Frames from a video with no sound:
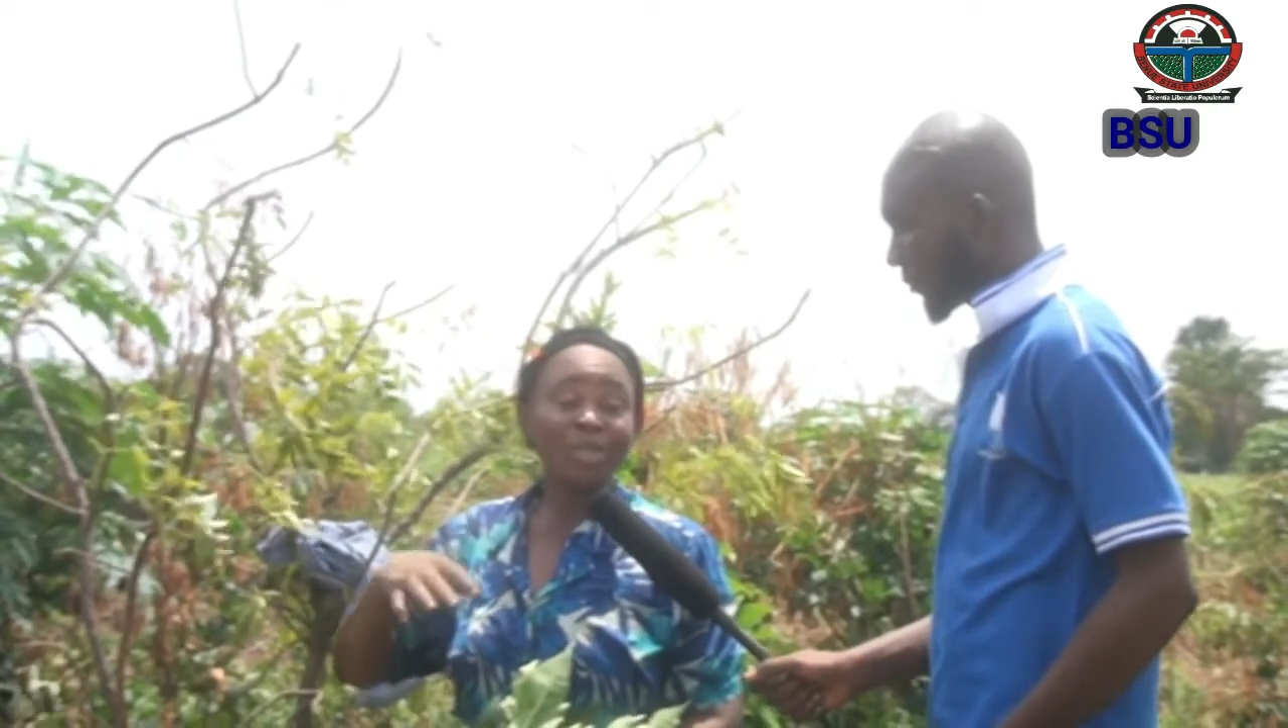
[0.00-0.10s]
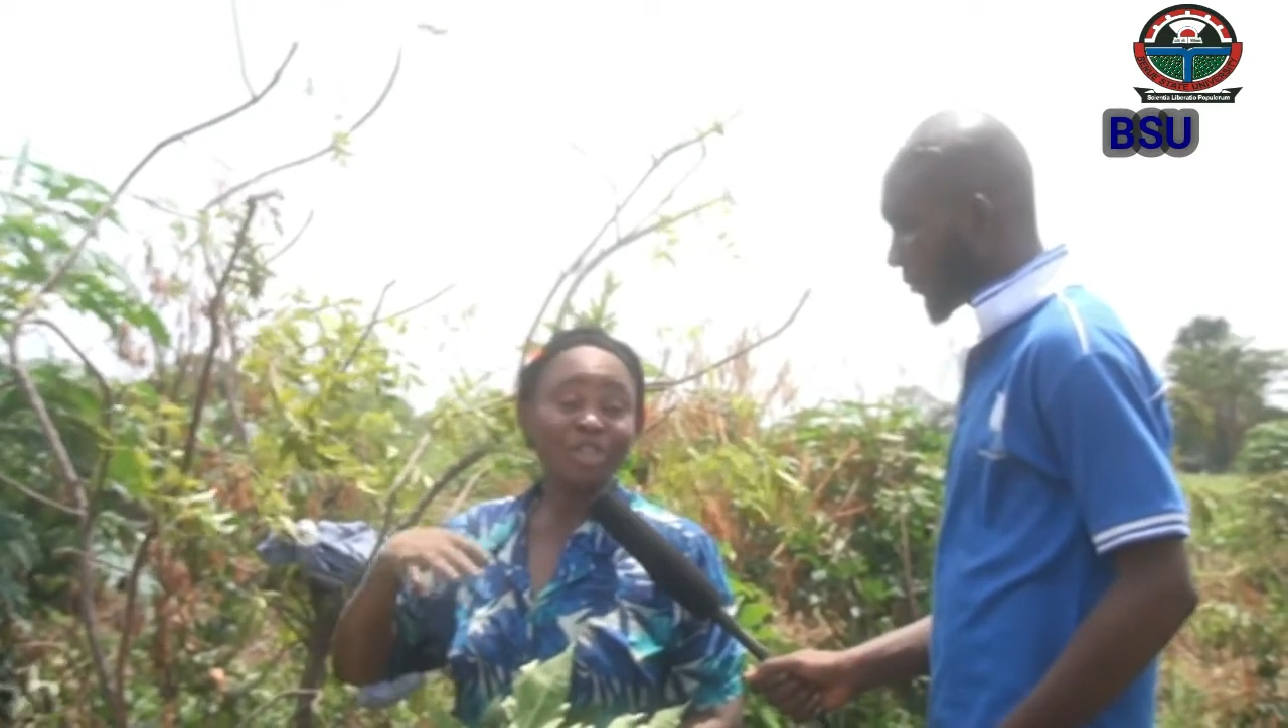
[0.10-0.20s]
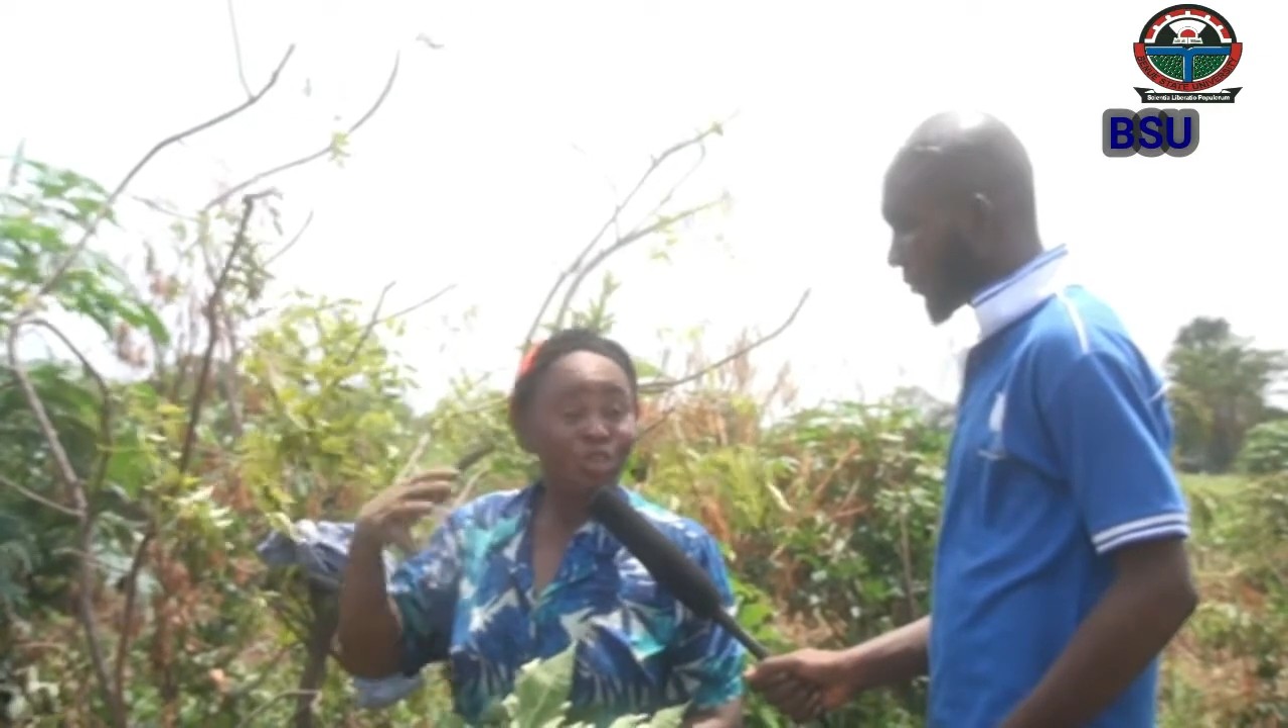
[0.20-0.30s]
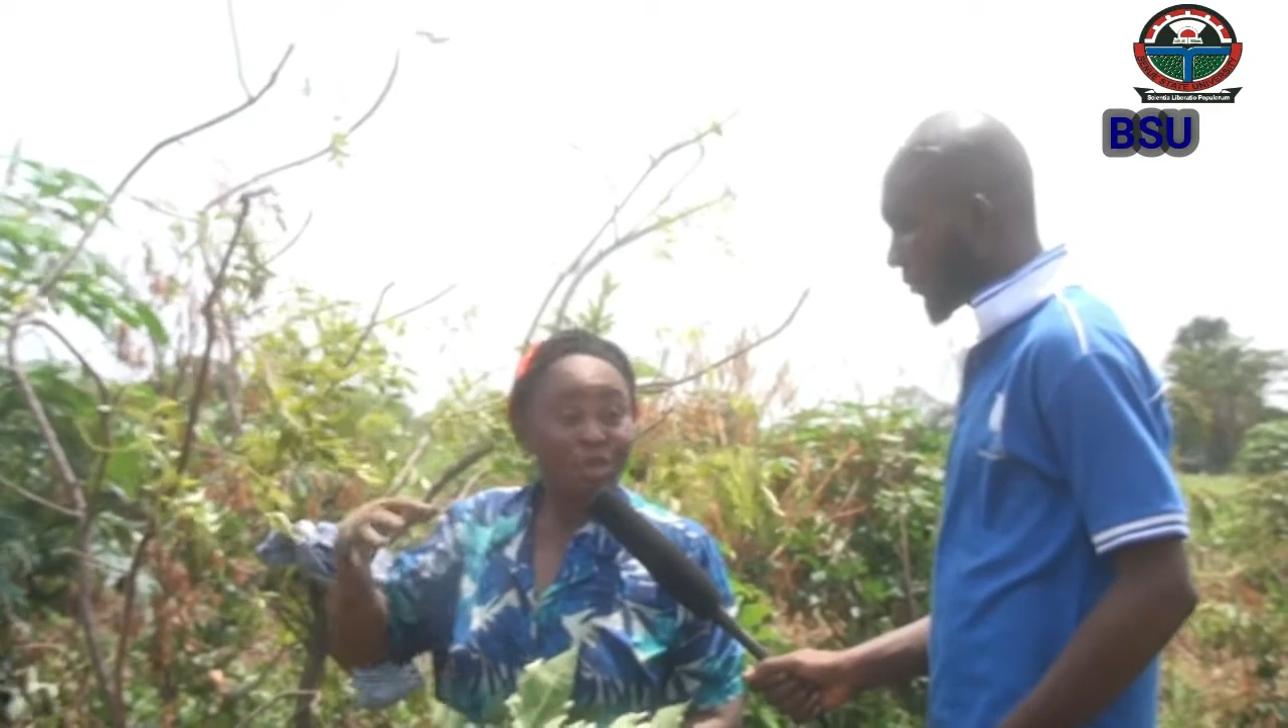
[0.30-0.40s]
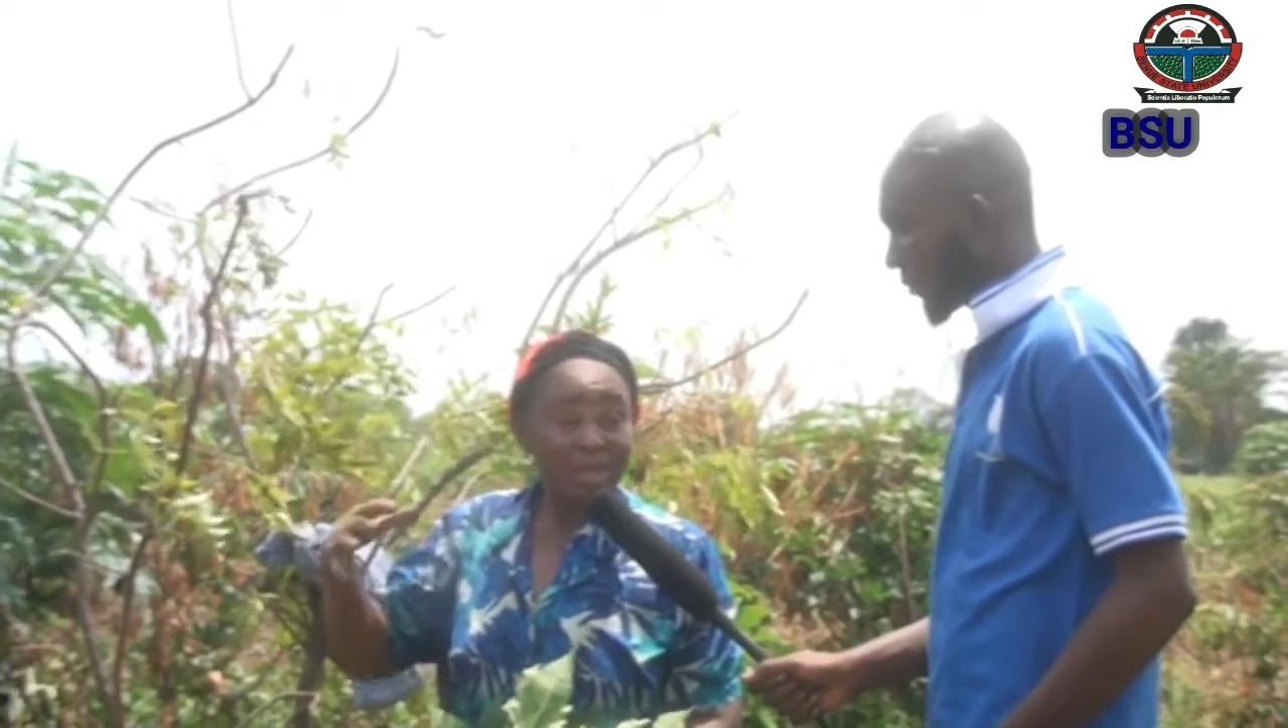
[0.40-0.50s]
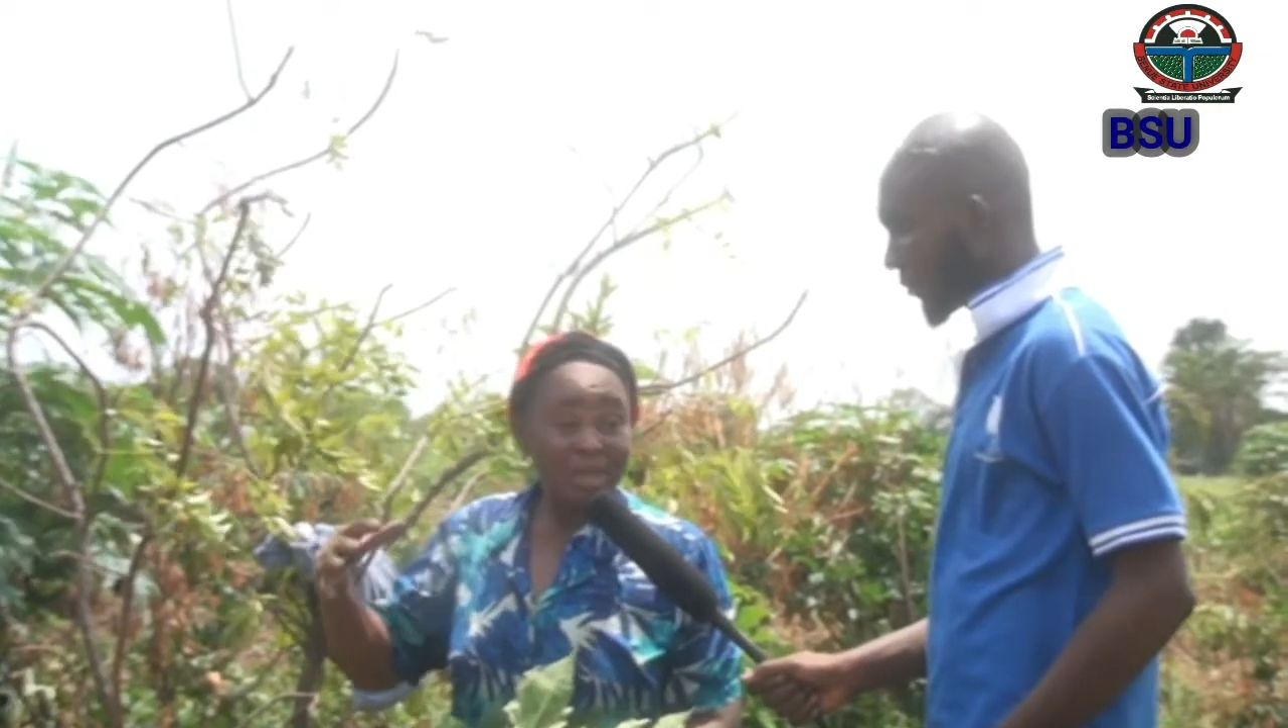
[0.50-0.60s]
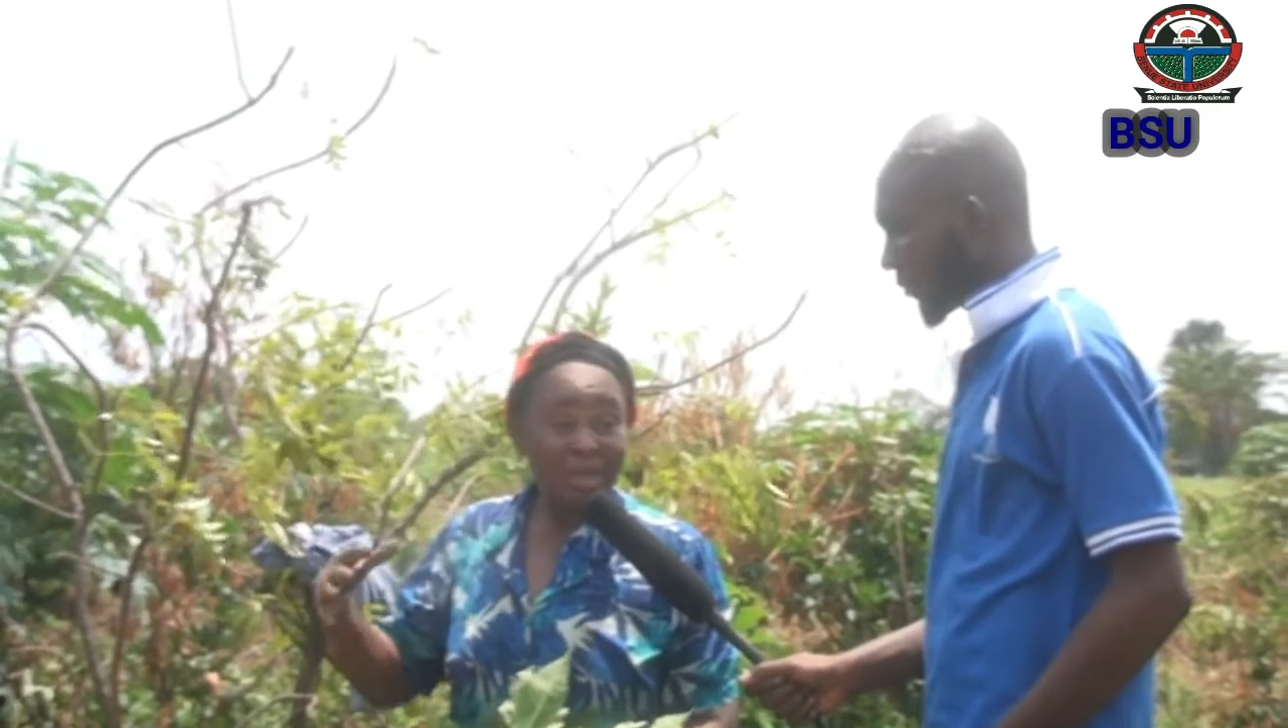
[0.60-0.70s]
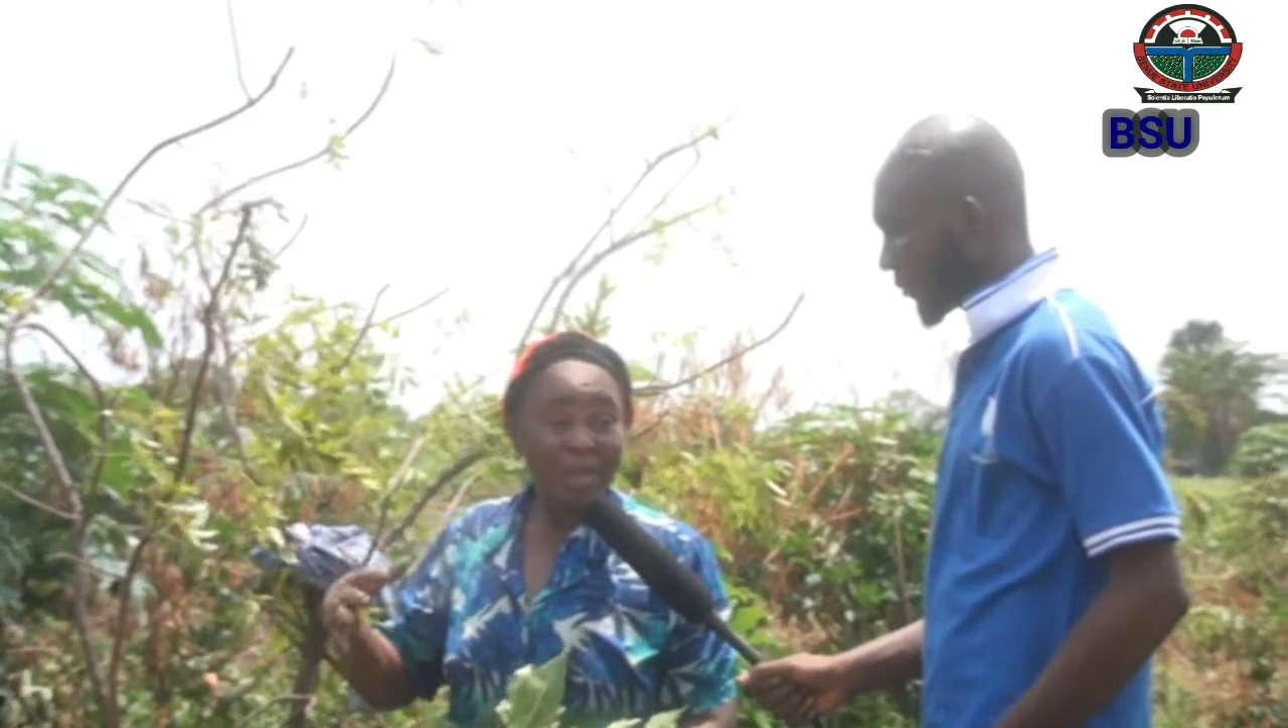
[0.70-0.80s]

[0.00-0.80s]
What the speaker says: mention the